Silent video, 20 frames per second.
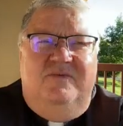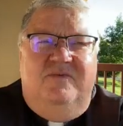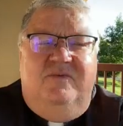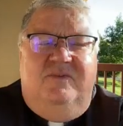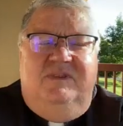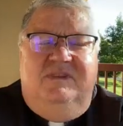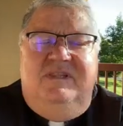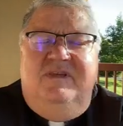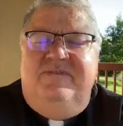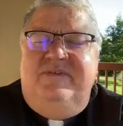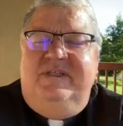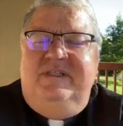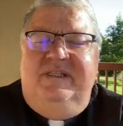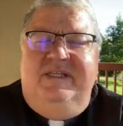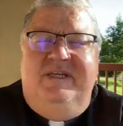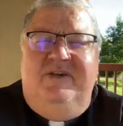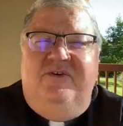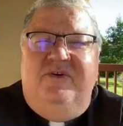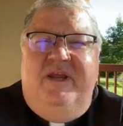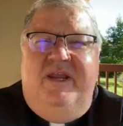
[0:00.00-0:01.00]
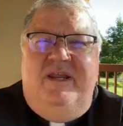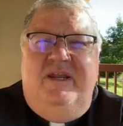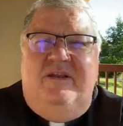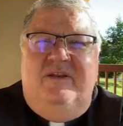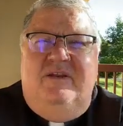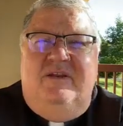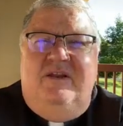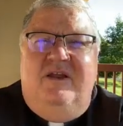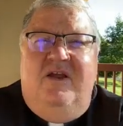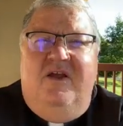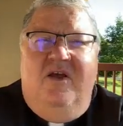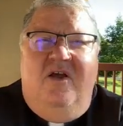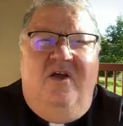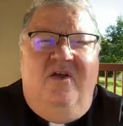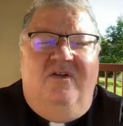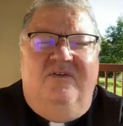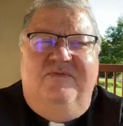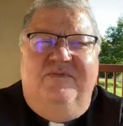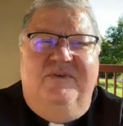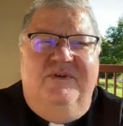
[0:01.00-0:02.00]
who lovingly created it
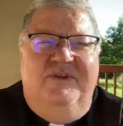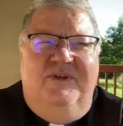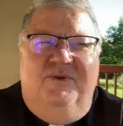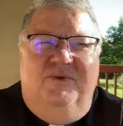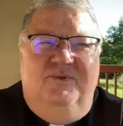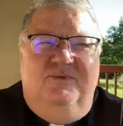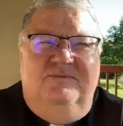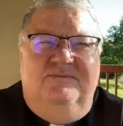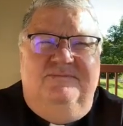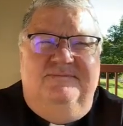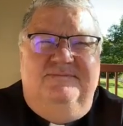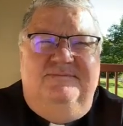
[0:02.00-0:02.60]
all for you.